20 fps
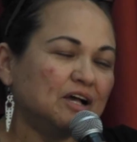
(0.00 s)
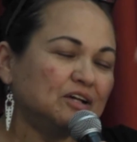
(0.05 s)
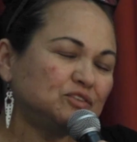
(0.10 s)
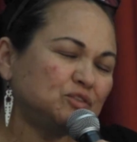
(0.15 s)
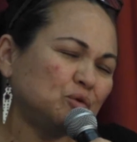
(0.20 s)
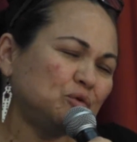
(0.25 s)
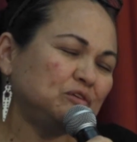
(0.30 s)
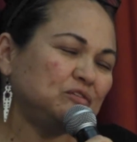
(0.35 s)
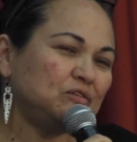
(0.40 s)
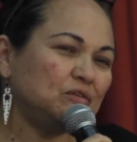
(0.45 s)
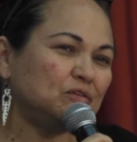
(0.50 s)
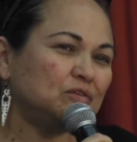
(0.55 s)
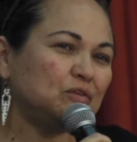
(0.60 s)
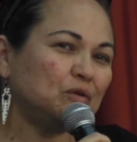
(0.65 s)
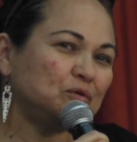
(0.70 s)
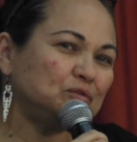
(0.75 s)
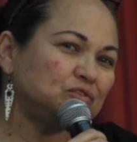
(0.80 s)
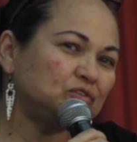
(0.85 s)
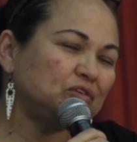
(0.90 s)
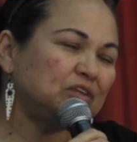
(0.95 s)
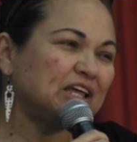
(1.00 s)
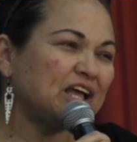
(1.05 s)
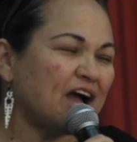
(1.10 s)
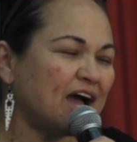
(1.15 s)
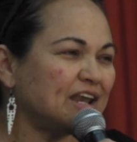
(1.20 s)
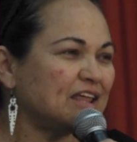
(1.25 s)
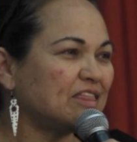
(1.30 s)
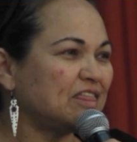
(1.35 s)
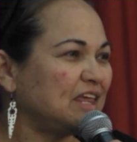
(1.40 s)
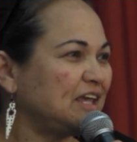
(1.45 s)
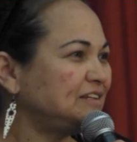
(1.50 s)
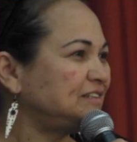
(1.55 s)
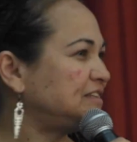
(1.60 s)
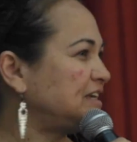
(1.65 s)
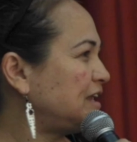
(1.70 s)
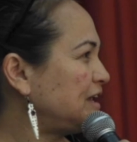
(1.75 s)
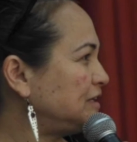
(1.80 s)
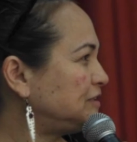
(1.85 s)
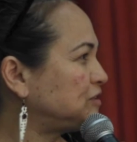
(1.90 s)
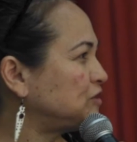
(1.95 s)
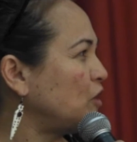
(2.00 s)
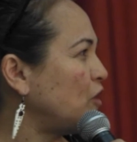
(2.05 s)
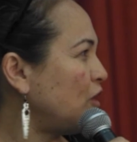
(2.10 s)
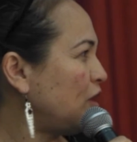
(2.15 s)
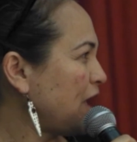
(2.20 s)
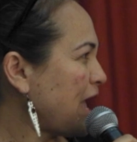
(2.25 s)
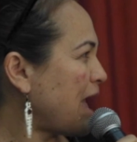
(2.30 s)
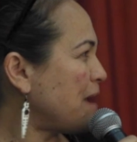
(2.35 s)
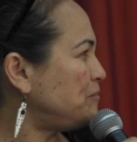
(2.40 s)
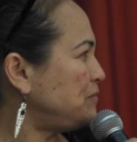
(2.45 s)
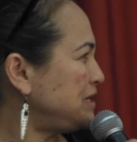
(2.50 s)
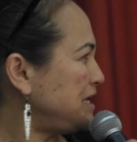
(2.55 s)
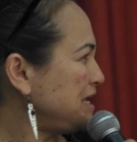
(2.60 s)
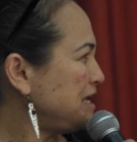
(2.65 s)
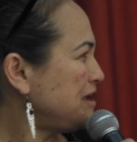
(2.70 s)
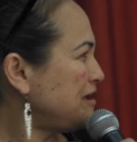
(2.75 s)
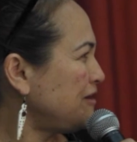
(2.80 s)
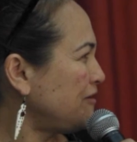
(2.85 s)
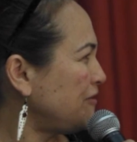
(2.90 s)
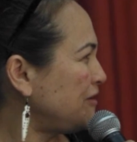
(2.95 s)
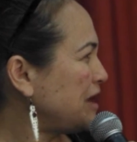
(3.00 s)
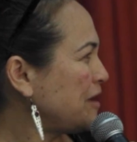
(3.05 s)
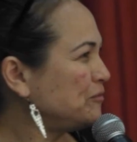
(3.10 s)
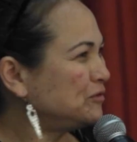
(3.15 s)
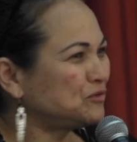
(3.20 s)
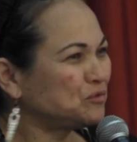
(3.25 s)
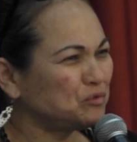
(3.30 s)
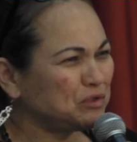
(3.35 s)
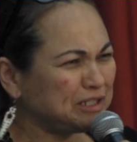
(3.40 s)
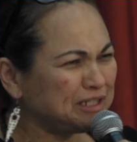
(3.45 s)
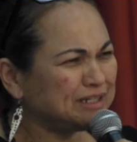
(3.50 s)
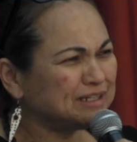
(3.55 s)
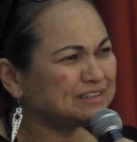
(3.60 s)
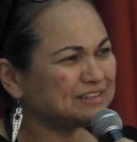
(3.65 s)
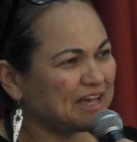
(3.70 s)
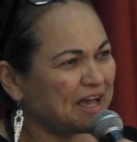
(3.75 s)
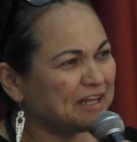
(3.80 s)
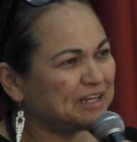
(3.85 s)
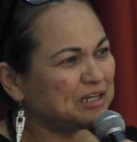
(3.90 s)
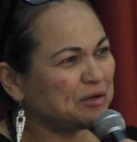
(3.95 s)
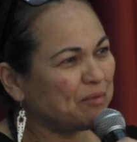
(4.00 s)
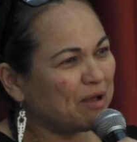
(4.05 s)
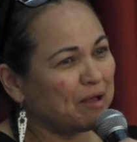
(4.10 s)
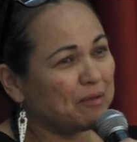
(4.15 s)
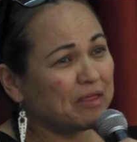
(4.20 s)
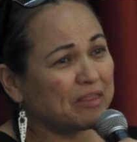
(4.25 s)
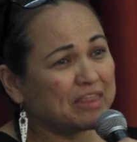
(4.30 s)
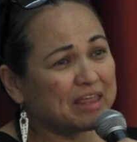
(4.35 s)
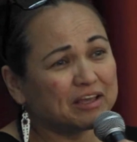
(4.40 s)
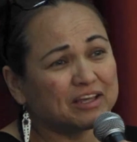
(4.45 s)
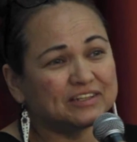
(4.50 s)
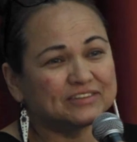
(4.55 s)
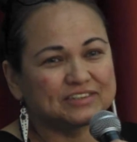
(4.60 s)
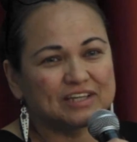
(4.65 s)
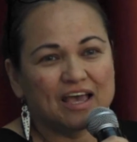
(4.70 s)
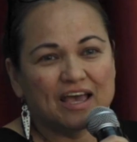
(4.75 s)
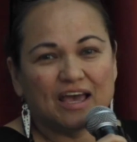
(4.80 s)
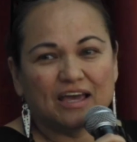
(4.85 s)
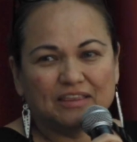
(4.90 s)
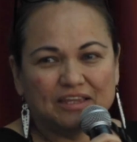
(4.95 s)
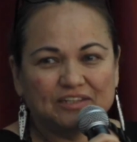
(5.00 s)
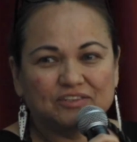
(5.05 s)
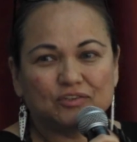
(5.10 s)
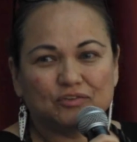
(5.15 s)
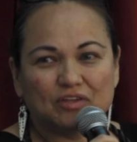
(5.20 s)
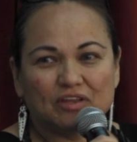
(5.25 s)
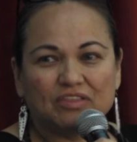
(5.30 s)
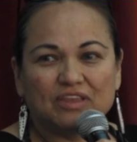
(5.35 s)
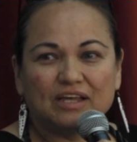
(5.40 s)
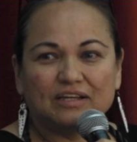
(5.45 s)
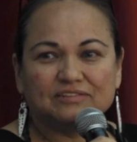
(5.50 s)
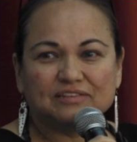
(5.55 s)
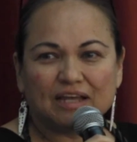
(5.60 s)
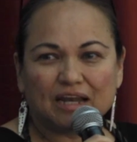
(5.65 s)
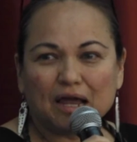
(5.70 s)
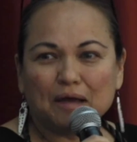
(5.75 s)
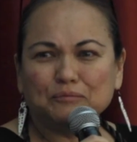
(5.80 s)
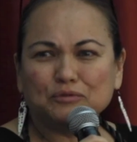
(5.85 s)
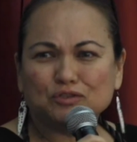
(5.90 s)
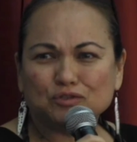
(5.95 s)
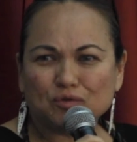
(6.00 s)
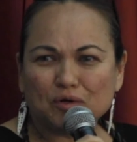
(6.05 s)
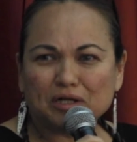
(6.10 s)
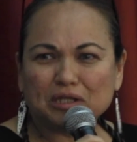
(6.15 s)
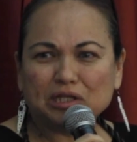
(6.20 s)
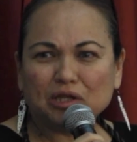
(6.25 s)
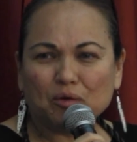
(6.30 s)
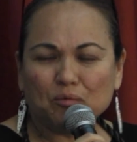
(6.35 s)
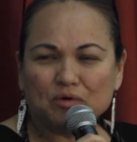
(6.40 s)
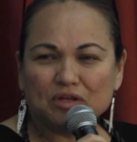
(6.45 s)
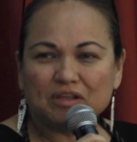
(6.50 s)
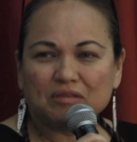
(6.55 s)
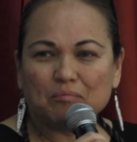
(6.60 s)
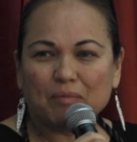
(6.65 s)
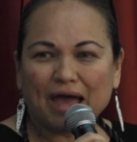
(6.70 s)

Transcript: So the, those are the kind of things that I saw happening here, and I was really excited about it because these are the things that I'm struggling with